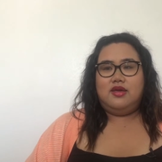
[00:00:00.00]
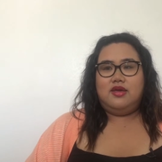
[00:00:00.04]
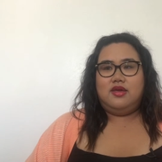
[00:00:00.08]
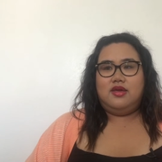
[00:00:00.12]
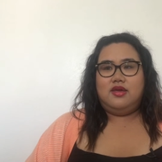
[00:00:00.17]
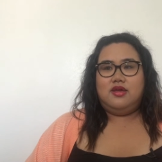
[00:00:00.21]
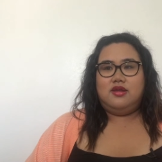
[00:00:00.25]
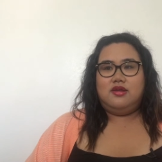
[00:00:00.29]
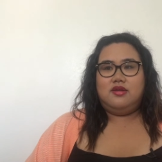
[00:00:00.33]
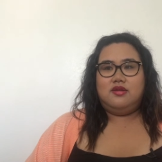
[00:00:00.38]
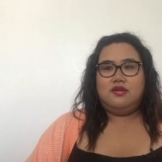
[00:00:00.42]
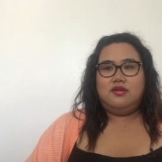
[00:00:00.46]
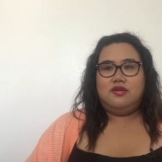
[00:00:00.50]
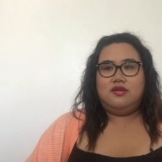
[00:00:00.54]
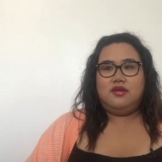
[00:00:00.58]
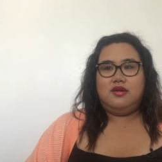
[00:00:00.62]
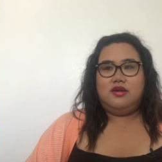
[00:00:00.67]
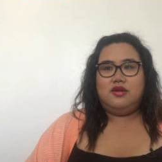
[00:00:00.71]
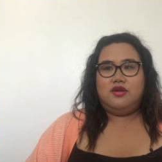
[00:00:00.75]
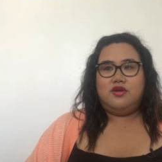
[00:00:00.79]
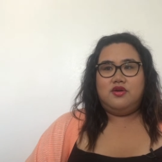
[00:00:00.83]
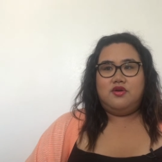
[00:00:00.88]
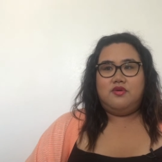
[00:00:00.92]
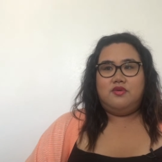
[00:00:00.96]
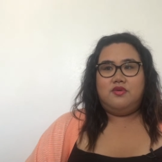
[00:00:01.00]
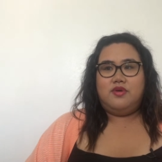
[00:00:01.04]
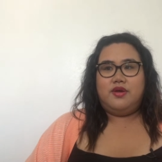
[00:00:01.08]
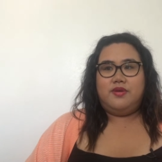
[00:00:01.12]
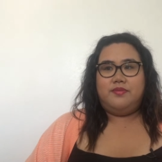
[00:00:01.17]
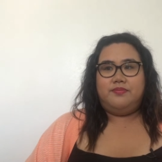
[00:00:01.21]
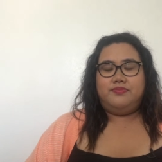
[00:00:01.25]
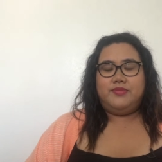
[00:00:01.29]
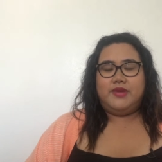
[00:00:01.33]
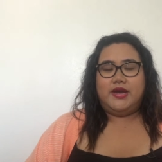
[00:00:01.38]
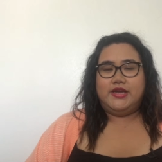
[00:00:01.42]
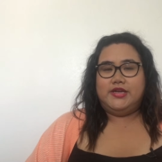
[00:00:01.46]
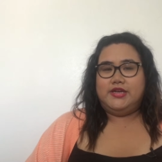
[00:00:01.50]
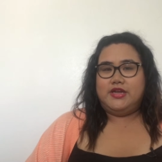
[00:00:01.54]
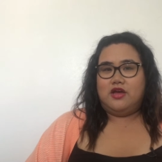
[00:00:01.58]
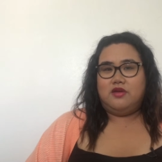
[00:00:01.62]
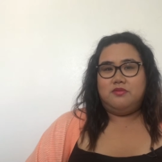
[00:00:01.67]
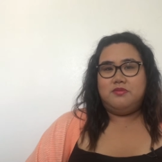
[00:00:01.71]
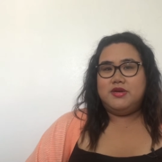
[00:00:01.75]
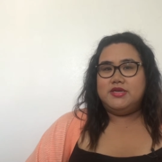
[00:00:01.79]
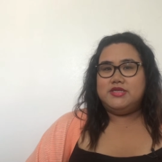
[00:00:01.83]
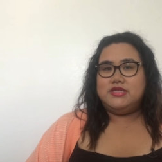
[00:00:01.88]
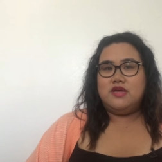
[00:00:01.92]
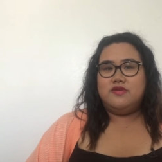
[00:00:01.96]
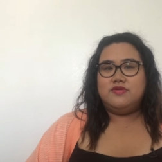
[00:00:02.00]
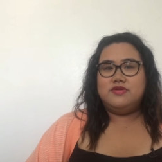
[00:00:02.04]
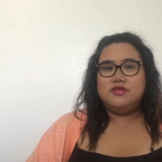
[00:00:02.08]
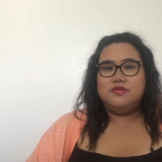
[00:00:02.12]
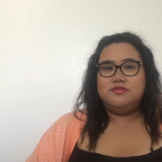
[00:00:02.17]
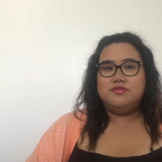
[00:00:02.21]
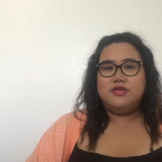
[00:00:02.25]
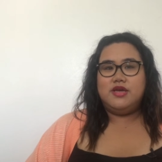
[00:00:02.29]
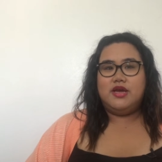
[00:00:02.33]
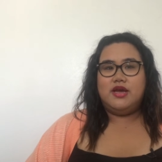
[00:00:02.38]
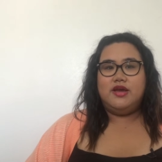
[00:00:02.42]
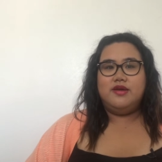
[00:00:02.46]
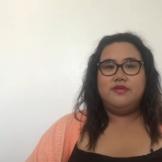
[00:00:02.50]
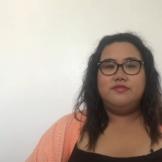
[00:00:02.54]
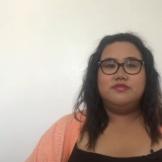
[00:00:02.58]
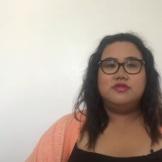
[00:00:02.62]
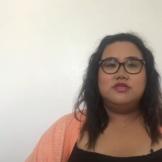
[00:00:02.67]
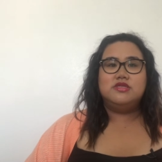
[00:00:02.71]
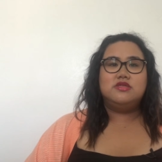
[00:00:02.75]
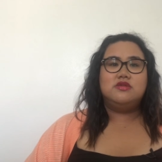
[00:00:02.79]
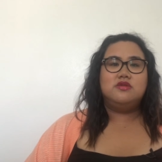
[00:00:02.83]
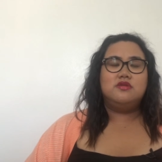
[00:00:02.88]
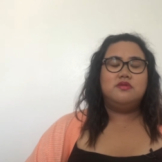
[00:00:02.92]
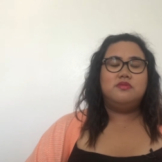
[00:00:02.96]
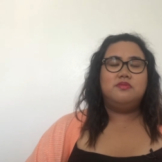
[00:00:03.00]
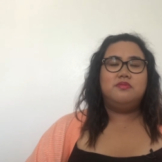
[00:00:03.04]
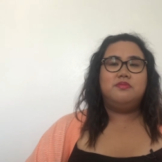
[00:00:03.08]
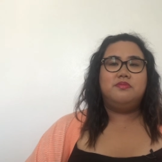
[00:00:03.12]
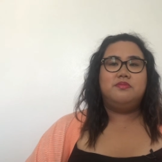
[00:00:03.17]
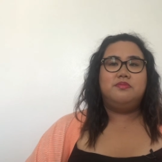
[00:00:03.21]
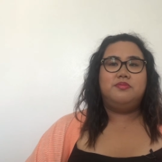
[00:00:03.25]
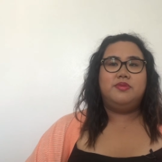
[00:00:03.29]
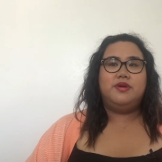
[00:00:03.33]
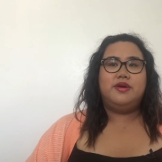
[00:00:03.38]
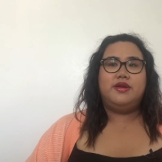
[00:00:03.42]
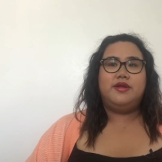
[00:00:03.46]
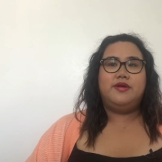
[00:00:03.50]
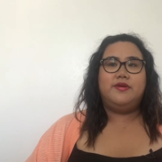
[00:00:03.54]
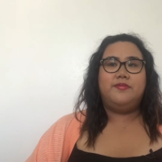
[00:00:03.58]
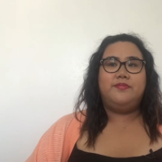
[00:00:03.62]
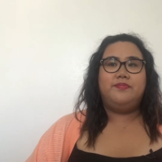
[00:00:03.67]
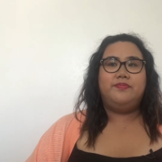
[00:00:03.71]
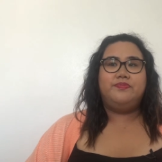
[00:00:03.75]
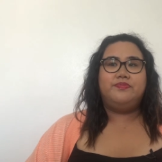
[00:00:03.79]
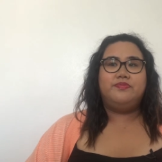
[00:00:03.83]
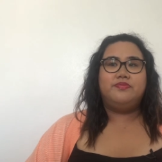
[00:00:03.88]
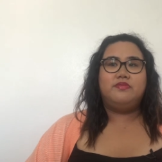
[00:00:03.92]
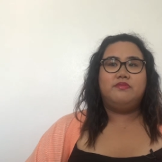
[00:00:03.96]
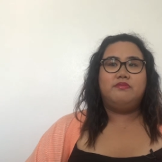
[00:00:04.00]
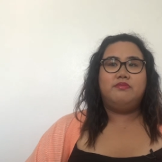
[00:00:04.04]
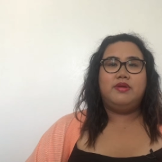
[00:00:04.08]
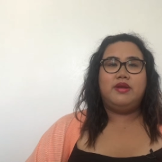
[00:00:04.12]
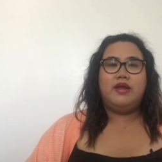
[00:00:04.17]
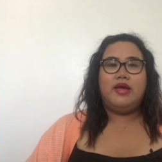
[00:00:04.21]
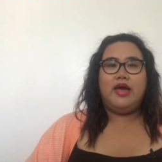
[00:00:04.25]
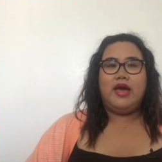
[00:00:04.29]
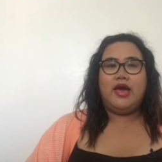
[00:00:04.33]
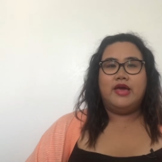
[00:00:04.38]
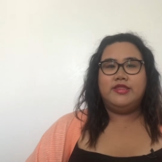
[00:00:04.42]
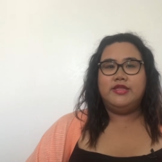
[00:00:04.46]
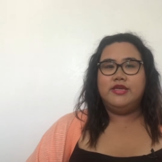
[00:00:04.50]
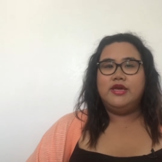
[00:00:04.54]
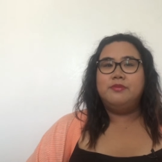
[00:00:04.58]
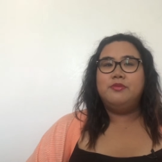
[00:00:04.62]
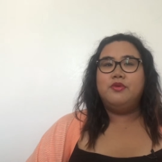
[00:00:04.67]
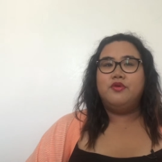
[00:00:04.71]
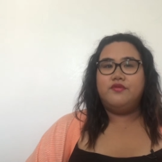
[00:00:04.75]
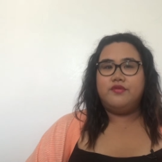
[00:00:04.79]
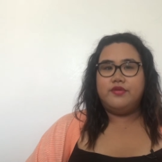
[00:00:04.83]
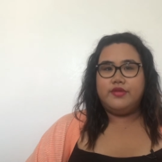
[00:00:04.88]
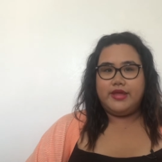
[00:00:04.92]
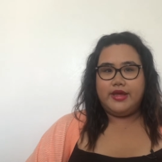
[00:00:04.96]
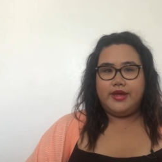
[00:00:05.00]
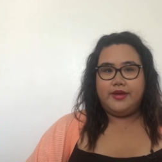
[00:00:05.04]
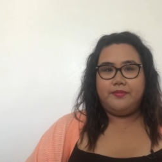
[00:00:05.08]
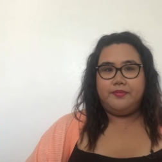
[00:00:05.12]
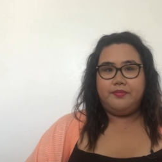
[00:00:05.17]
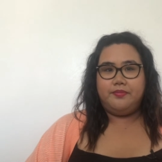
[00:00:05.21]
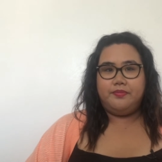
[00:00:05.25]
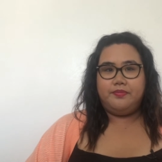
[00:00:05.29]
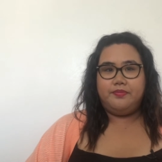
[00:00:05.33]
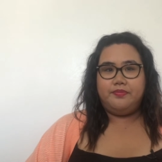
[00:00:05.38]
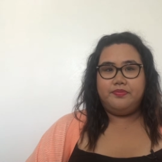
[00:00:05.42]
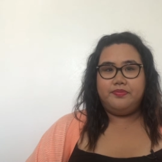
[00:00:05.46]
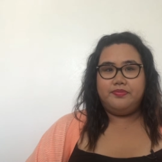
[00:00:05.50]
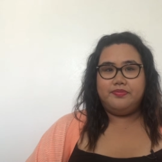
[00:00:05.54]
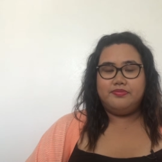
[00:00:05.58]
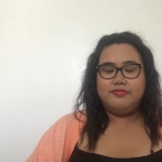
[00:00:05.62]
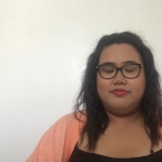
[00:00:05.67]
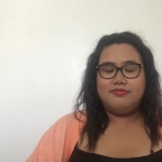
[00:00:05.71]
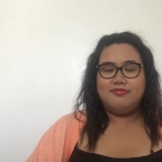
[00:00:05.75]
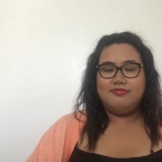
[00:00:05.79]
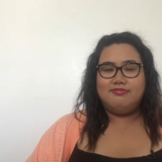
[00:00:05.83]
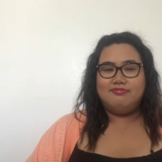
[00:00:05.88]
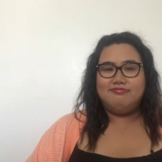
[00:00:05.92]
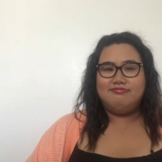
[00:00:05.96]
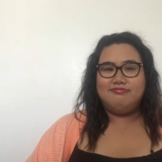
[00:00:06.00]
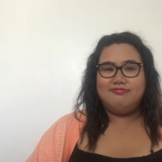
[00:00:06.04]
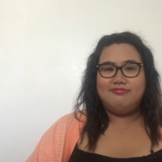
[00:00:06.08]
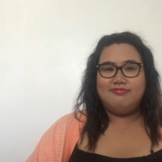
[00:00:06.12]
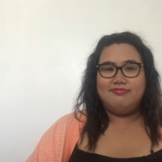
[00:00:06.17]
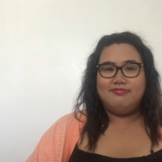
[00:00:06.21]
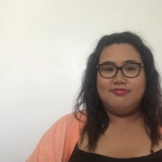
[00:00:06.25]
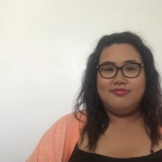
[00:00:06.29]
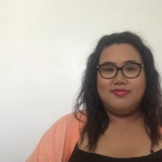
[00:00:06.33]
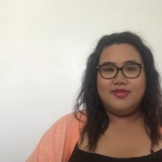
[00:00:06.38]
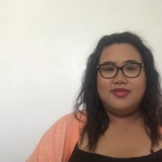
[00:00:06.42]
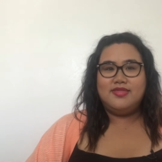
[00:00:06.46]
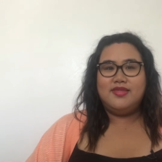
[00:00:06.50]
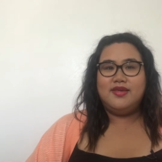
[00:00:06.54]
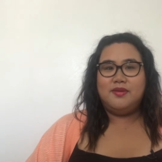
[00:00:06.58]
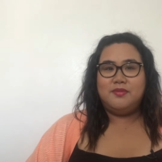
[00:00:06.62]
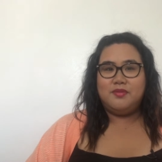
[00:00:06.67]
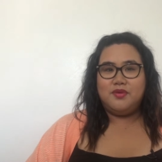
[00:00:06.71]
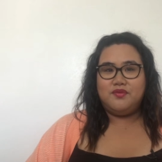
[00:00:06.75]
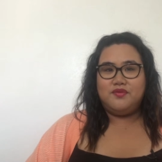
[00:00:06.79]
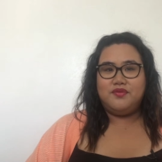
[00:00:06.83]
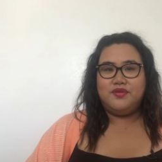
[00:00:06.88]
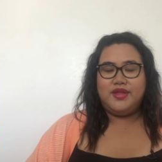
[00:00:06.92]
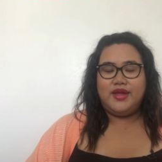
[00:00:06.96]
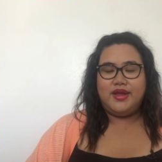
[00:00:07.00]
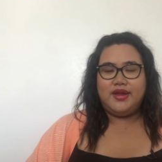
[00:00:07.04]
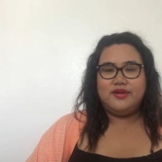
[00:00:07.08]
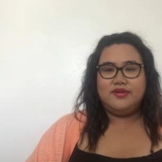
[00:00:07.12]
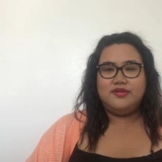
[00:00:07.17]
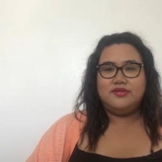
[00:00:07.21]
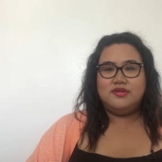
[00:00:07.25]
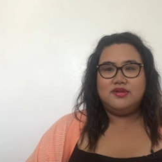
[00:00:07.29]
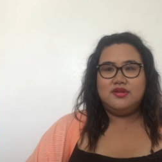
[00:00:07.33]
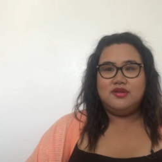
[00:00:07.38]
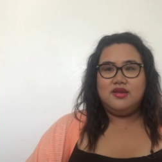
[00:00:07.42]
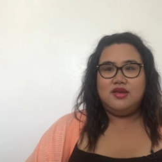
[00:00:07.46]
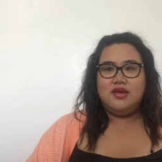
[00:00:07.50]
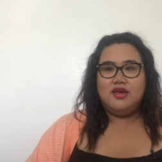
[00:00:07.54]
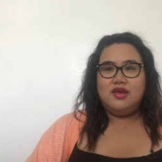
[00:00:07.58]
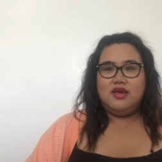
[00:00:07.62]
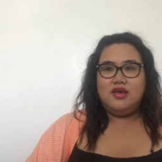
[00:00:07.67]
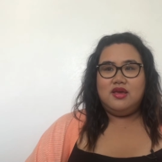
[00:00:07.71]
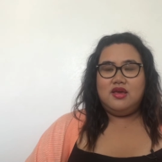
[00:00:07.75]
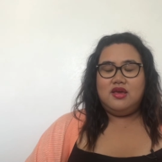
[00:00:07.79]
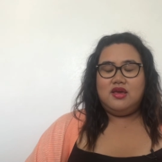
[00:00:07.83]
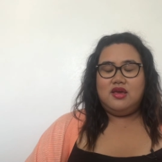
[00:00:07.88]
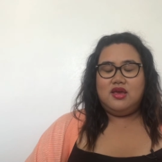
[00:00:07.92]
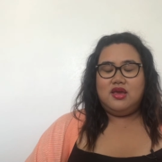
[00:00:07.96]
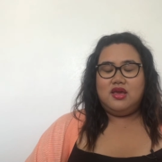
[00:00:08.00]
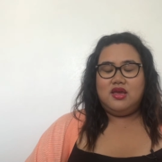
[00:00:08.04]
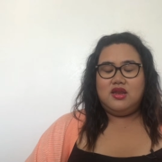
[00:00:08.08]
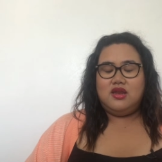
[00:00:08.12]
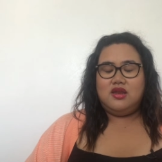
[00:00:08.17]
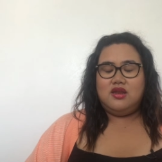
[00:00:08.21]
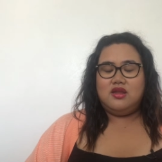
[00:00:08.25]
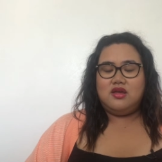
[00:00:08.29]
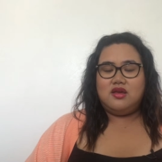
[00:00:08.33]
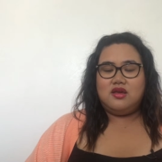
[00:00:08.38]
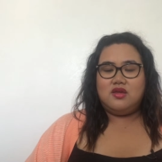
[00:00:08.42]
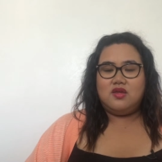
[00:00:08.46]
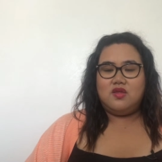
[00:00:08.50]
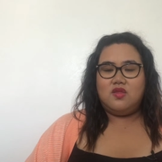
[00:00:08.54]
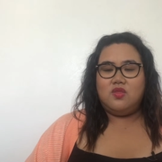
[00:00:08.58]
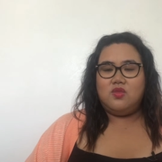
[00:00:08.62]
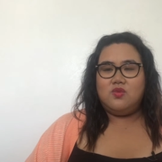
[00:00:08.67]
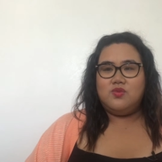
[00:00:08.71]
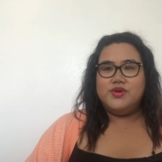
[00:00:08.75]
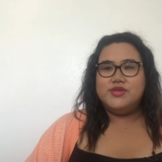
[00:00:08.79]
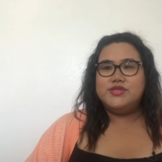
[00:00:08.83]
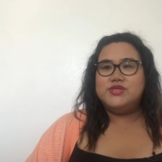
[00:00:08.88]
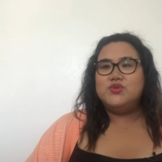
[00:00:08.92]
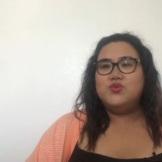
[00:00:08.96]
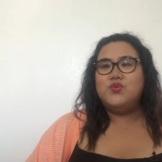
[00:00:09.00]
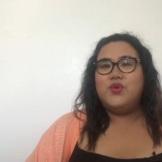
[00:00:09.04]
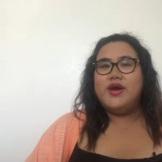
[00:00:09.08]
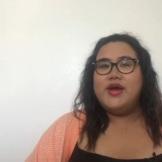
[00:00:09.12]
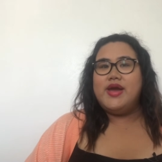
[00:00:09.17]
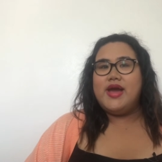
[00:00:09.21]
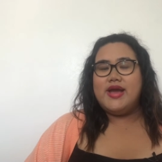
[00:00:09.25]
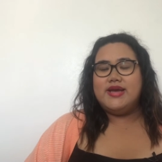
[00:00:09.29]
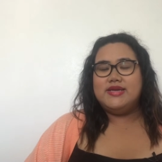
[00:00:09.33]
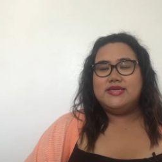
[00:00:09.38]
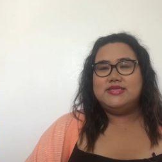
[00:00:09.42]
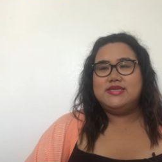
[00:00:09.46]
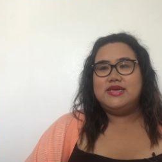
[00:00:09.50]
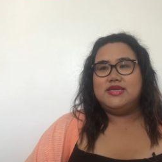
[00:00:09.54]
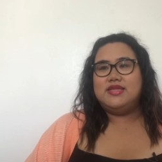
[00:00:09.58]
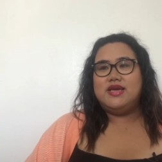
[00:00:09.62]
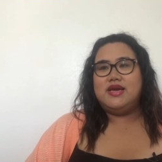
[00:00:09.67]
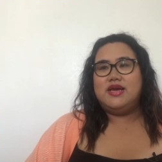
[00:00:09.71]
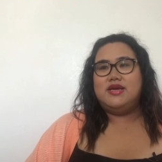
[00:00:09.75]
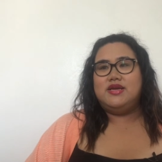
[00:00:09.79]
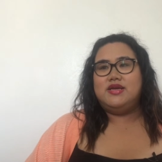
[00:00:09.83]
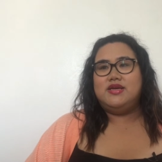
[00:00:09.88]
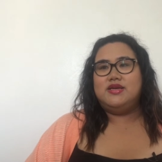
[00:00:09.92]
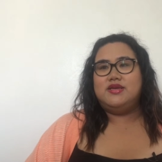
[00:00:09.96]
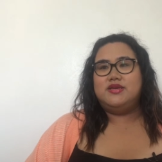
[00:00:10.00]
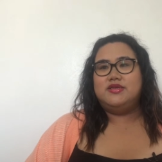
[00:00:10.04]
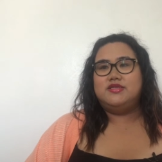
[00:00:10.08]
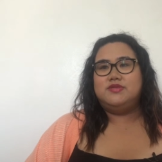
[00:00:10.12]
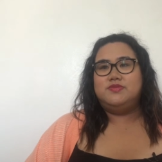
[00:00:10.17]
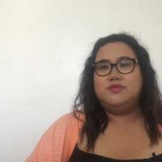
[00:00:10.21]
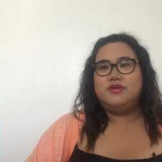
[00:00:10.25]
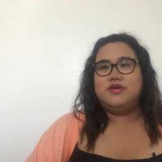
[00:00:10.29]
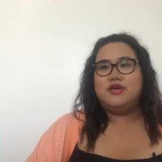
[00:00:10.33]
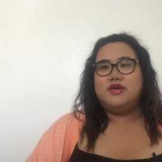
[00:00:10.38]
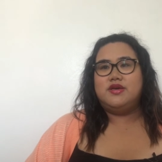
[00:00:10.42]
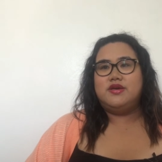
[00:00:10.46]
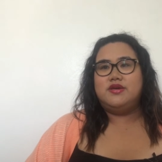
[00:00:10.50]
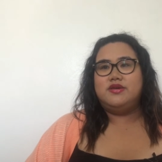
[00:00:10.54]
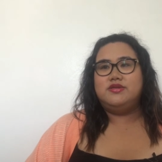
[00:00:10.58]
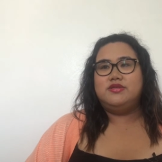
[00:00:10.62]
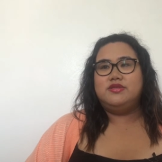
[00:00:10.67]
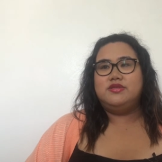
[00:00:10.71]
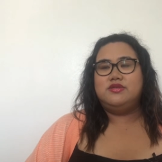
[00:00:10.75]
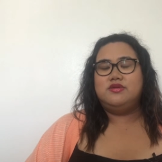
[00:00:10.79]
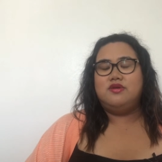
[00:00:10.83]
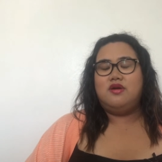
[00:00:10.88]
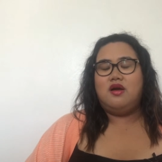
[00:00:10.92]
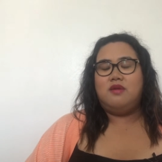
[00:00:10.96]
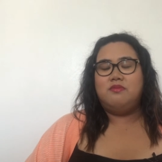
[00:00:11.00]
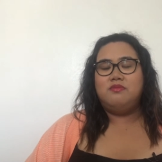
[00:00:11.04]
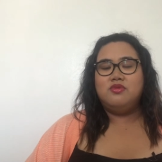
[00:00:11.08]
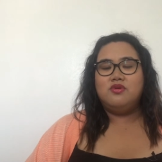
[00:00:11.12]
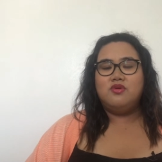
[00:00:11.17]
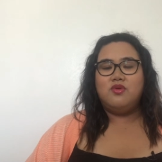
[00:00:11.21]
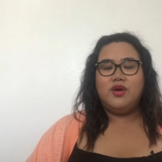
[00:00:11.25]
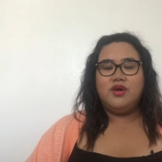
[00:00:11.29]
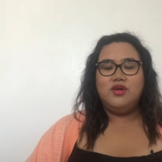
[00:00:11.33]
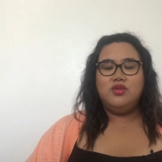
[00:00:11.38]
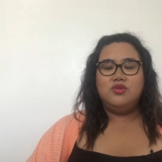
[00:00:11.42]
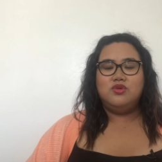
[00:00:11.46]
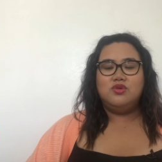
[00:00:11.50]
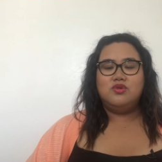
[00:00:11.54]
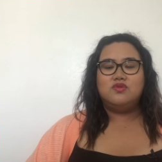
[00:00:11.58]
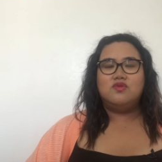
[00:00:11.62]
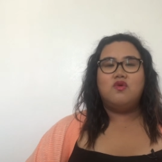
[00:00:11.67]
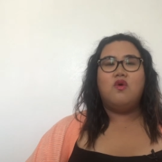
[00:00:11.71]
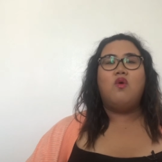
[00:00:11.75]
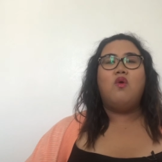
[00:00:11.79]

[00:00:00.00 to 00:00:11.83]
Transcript: And you know um I doubt myself sometimes, but um but I think I'm over that. I think I'm over that. And the, the reason why I say that is because, you know, I'm going through this